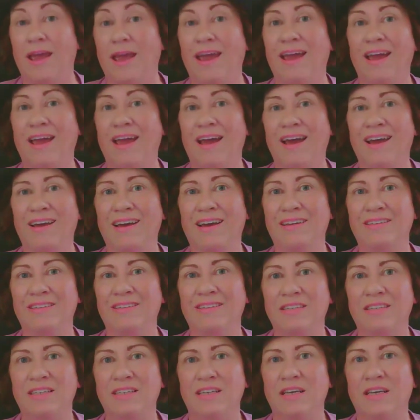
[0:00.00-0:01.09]

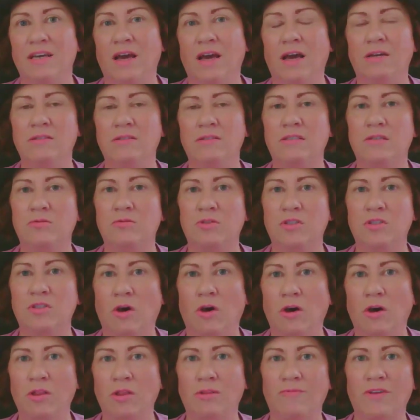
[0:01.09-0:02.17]
And as you
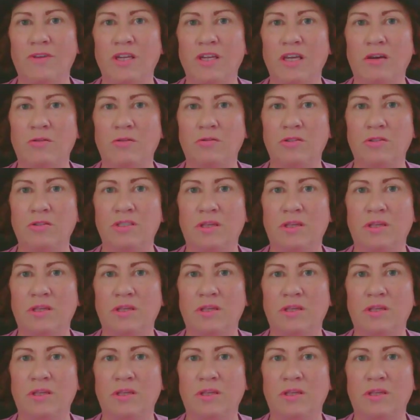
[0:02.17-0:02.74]
saw in the videos,